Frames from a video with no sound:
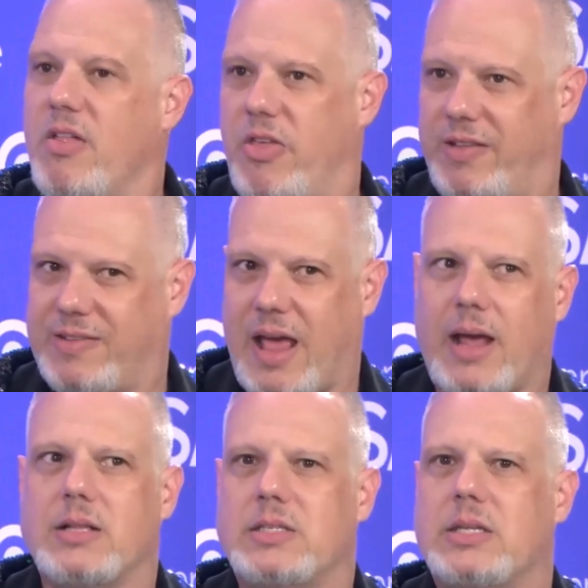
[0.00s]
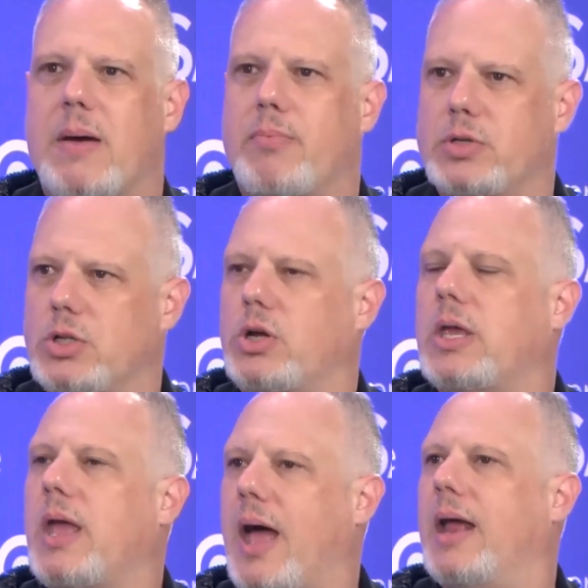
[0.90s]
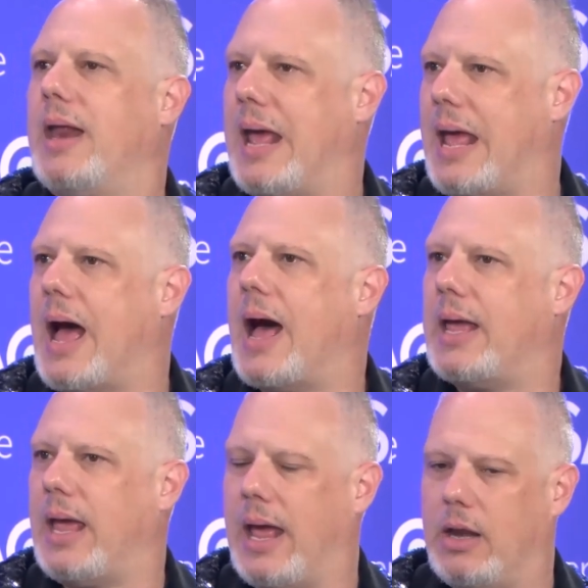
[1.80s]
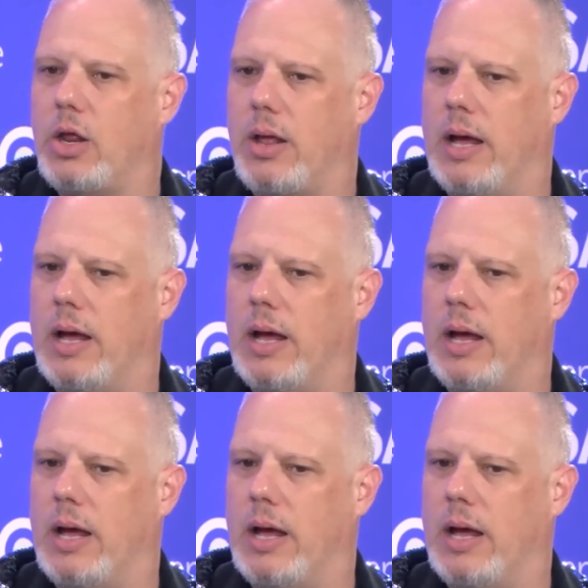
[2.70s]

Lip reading: The second step was looking at AI and